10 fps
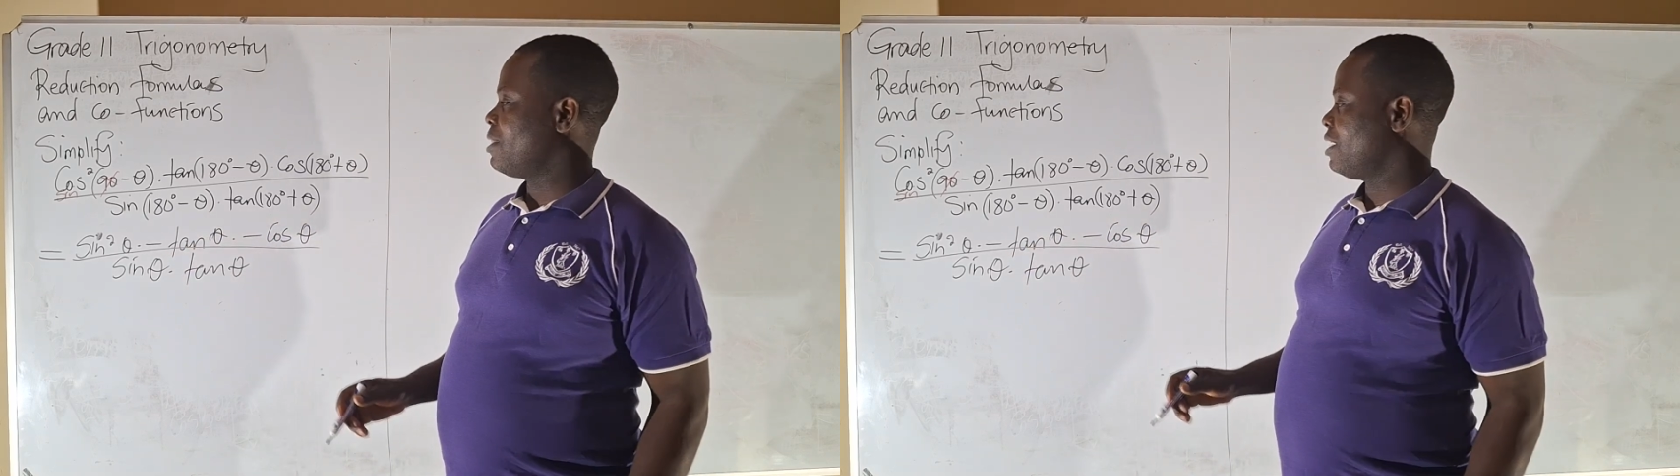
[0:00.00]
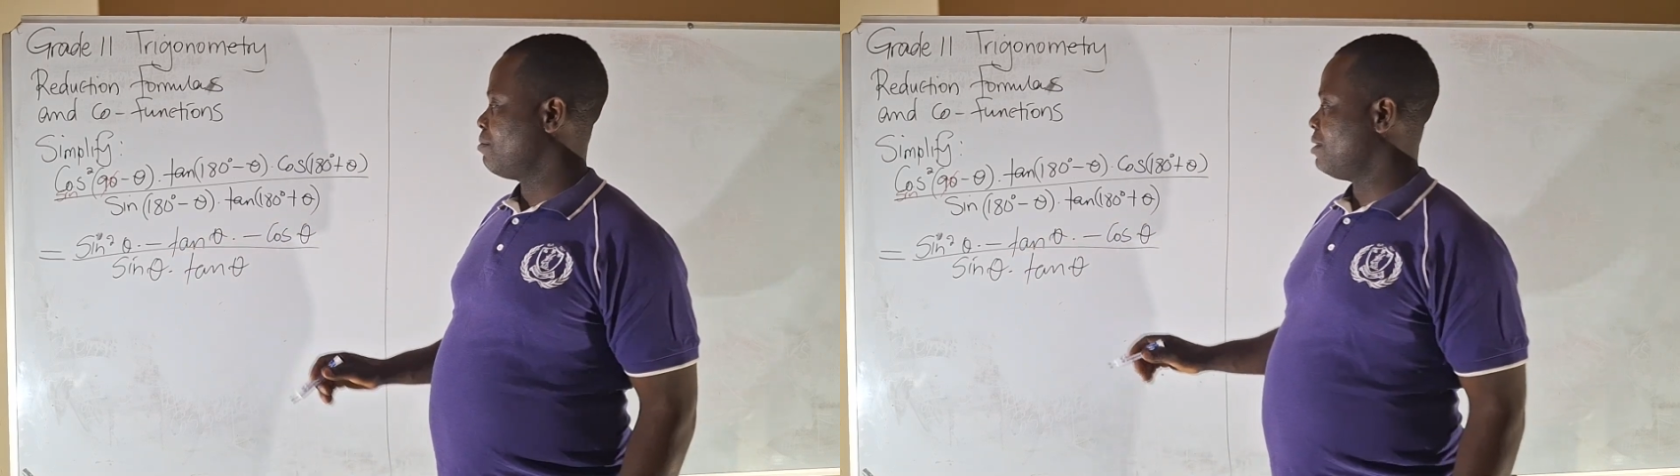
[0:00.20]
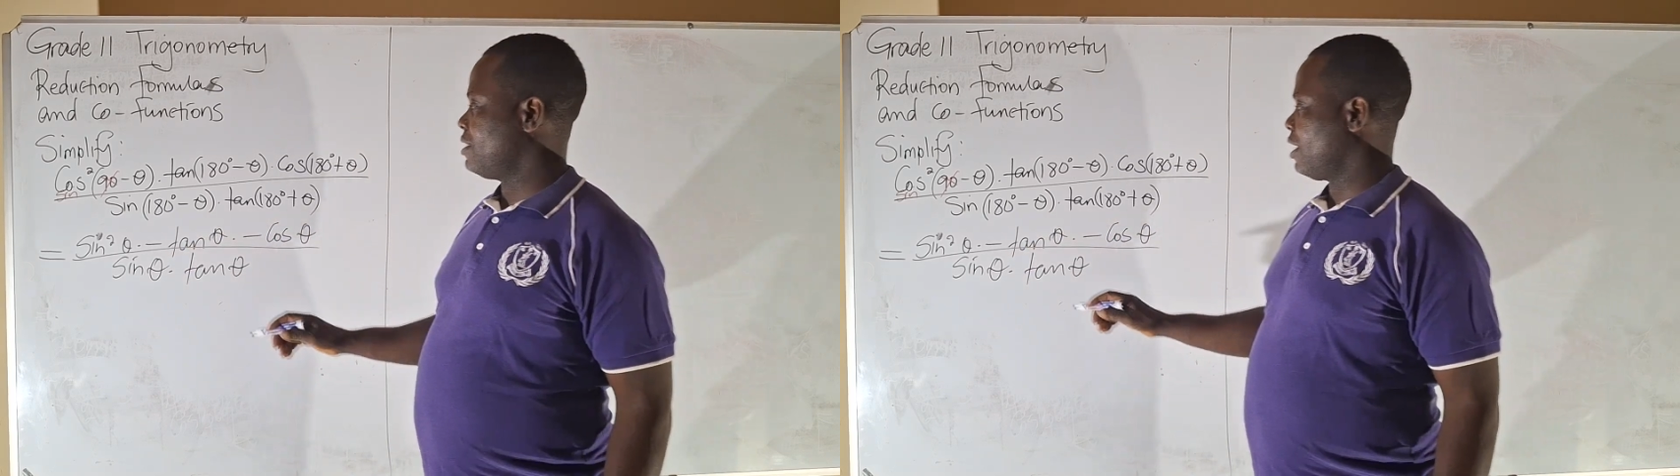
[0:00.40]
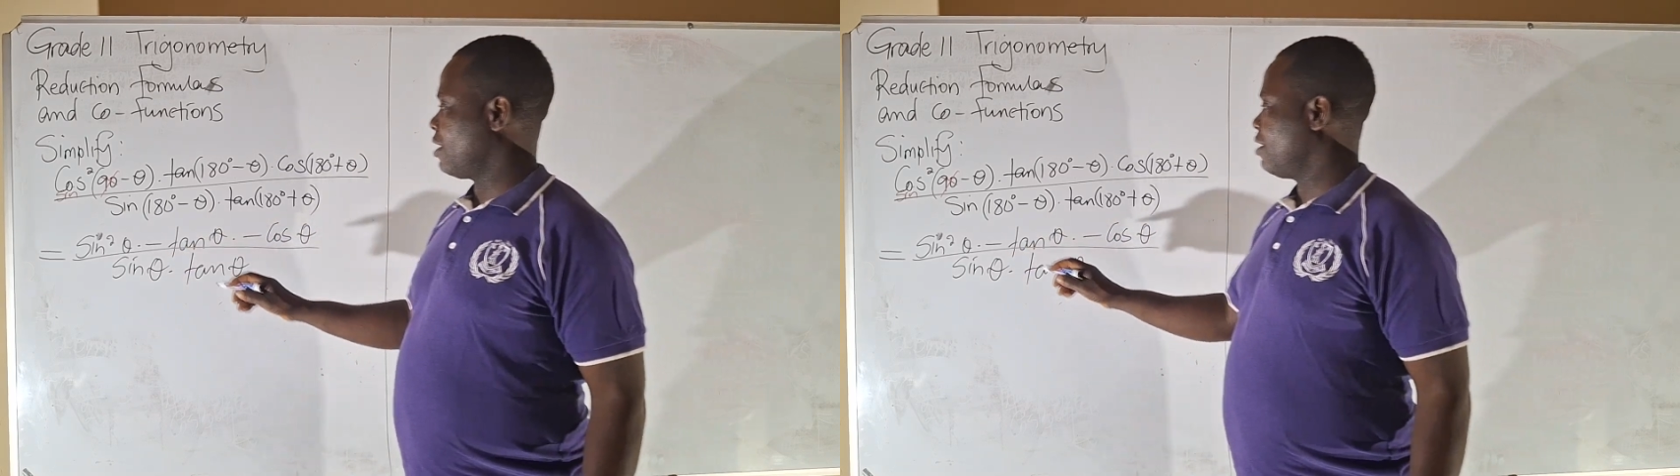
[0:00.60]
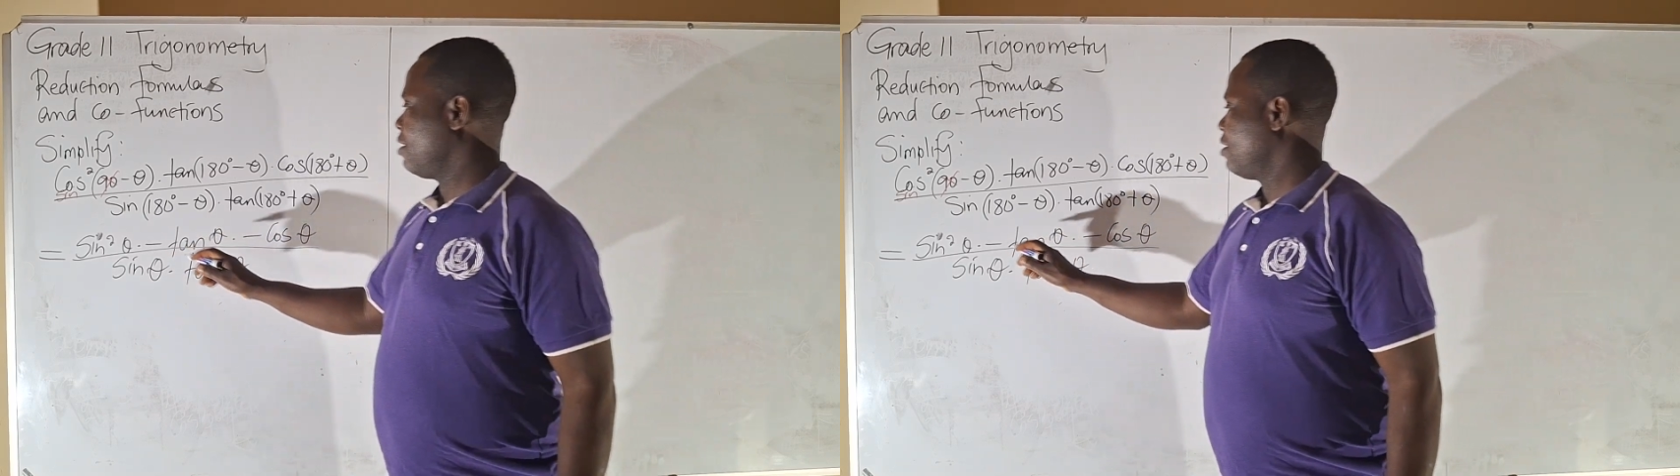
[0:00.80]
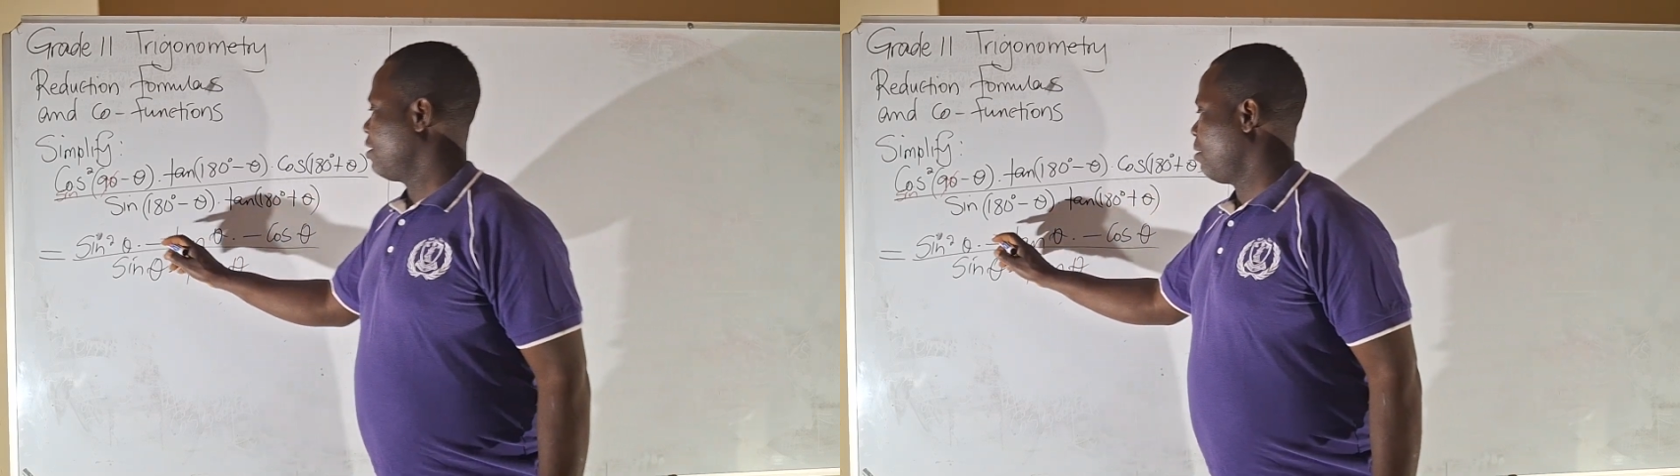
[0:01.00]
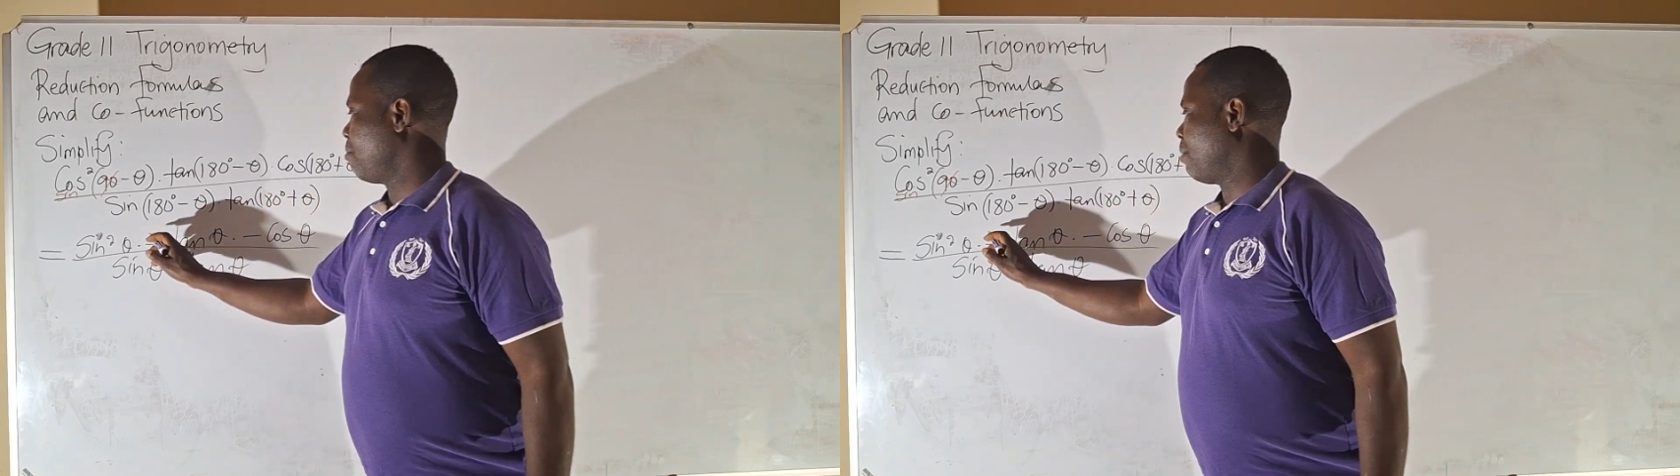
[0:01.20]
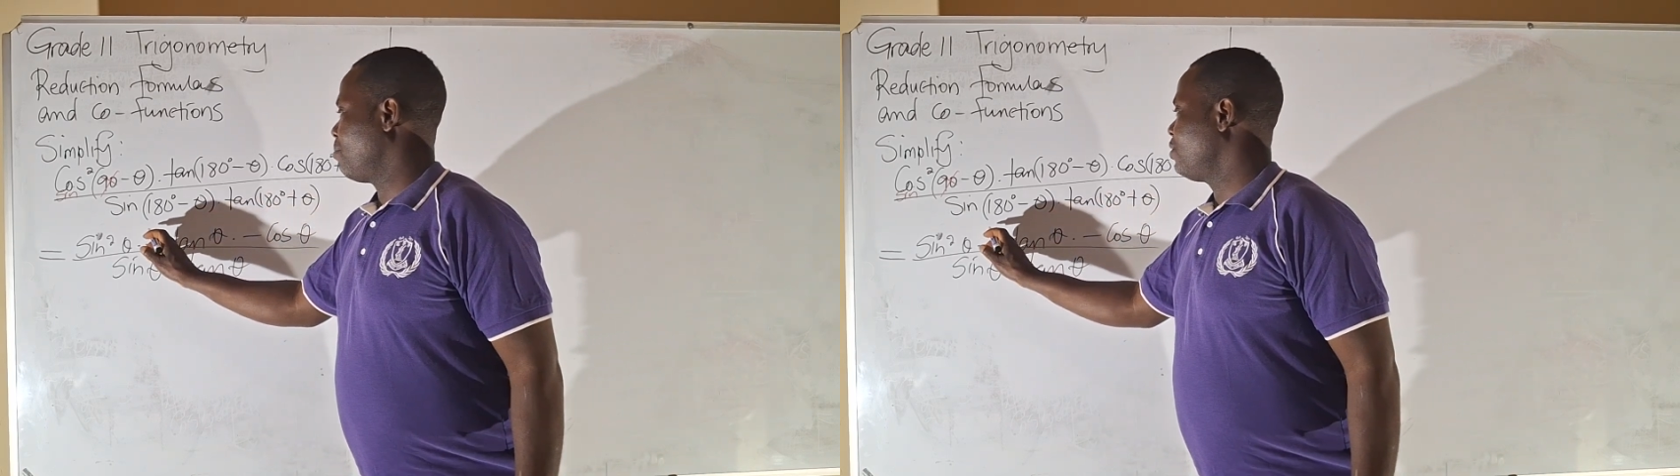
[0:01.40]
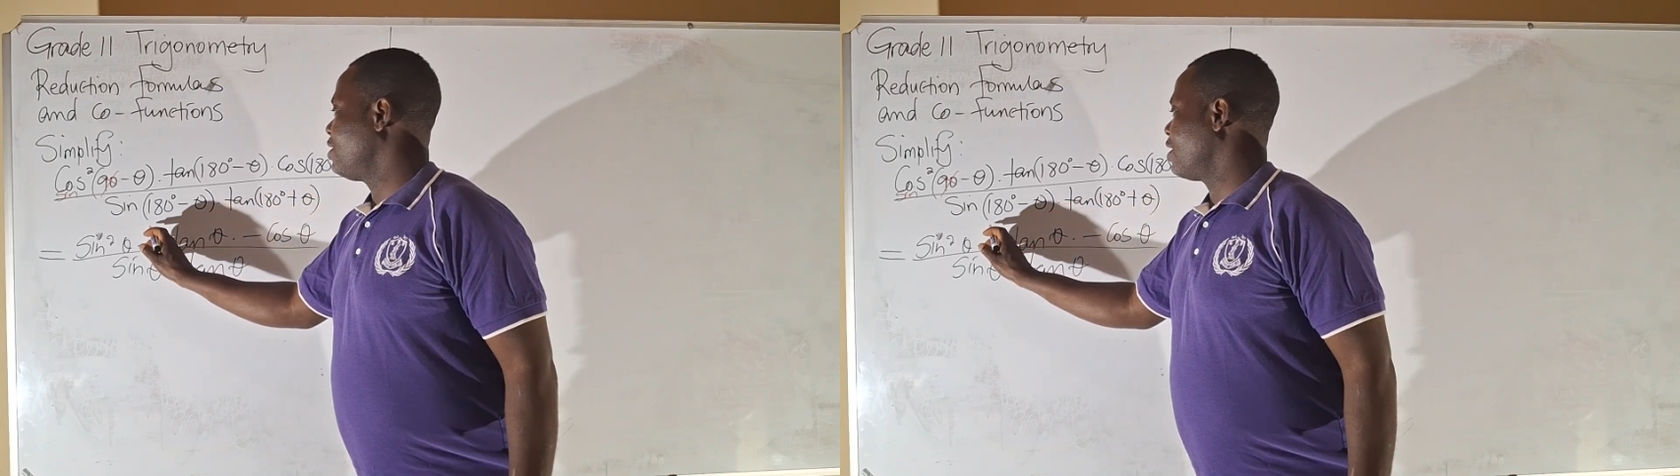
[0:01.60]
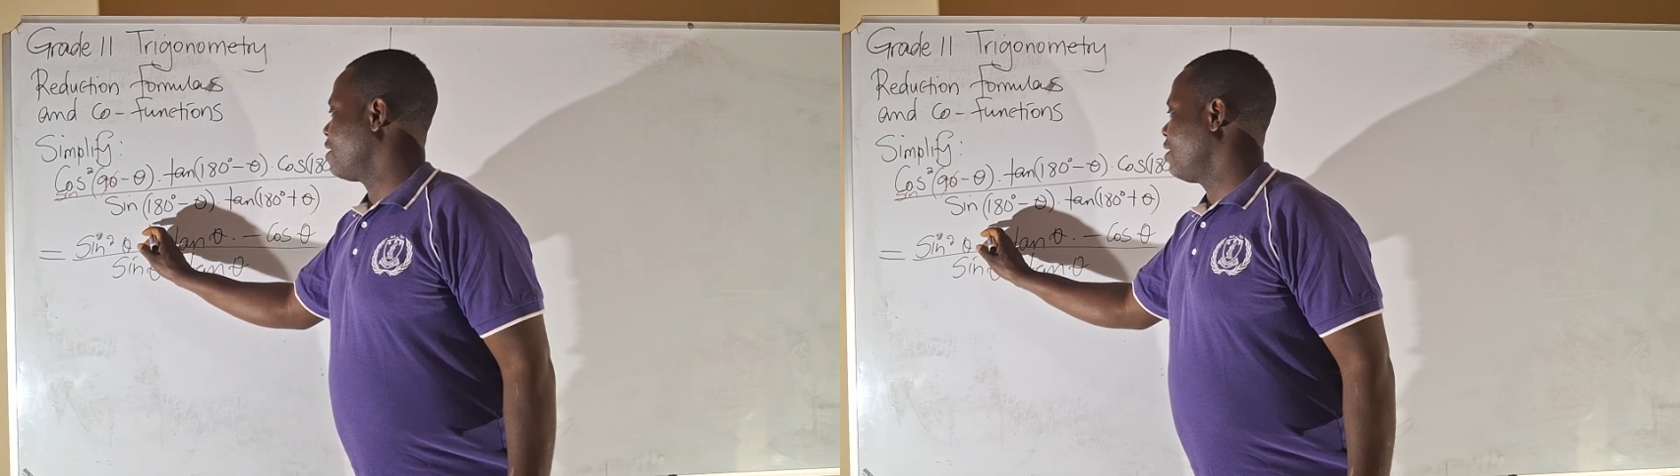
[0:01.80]
that mistake by
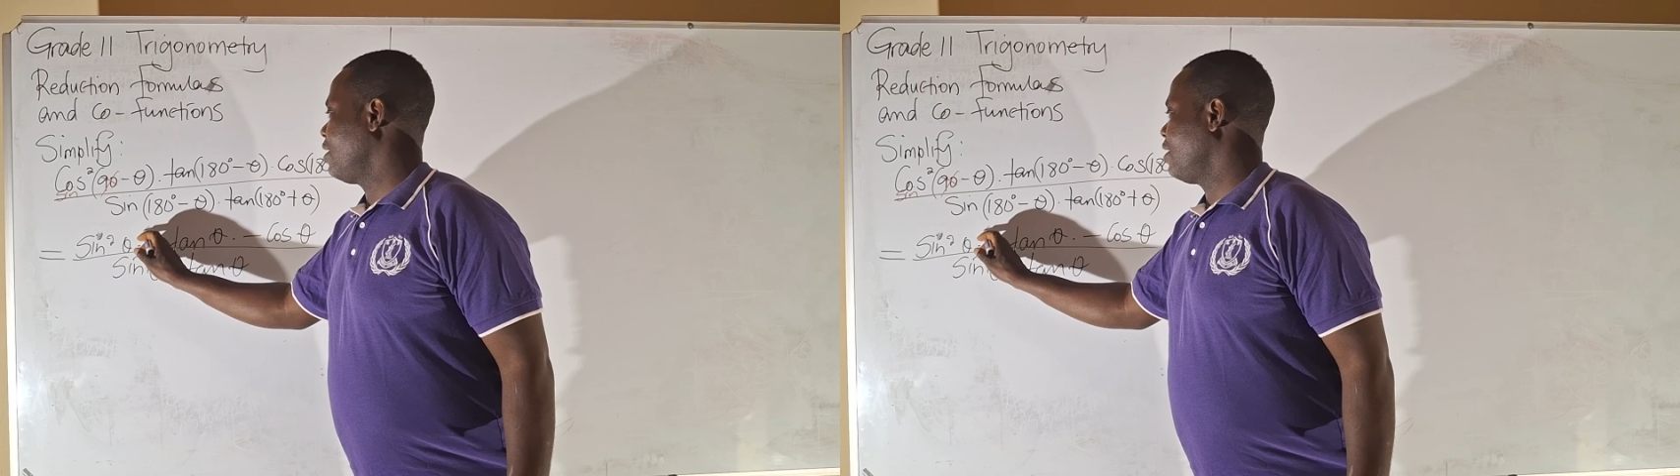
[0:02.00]
putting